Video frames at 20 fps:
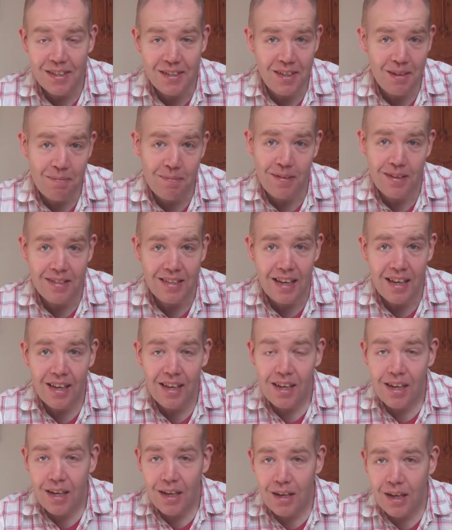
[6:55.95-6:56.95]
Simple as that.
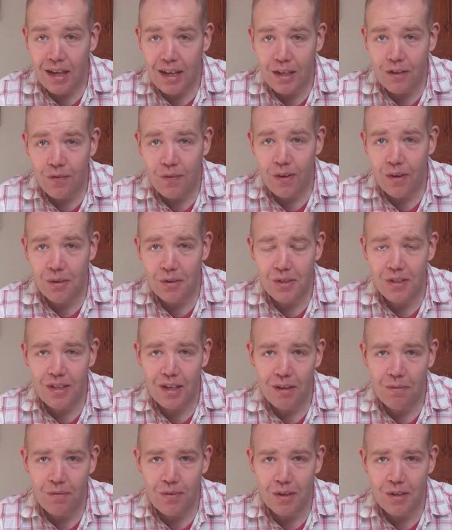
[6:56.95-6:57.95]
X-Files, you
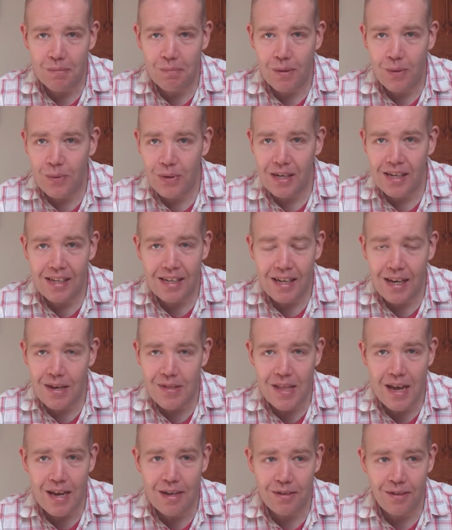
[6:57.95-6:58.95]
know, Fox Mulder.
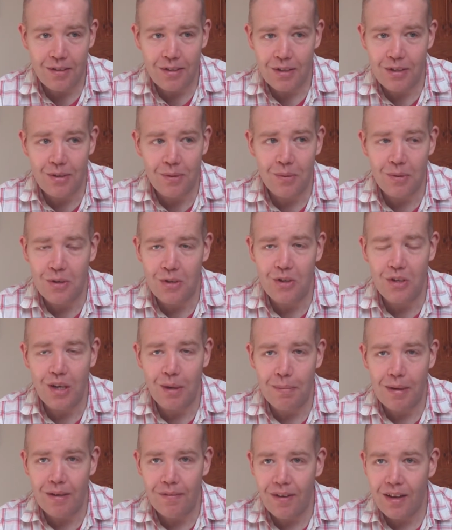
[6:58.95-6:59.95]
That is like the coolest
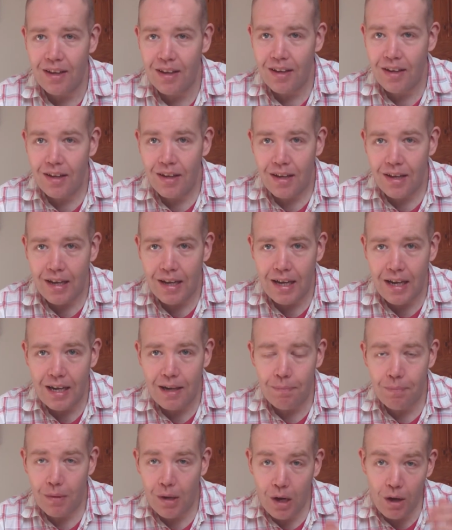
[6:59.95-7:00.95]
job ever.
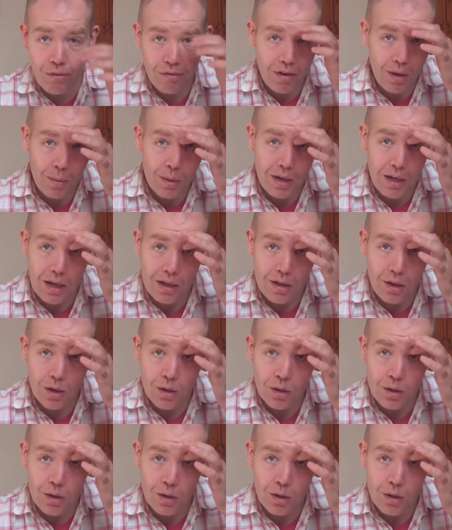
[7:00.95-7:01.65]
Over here we've got a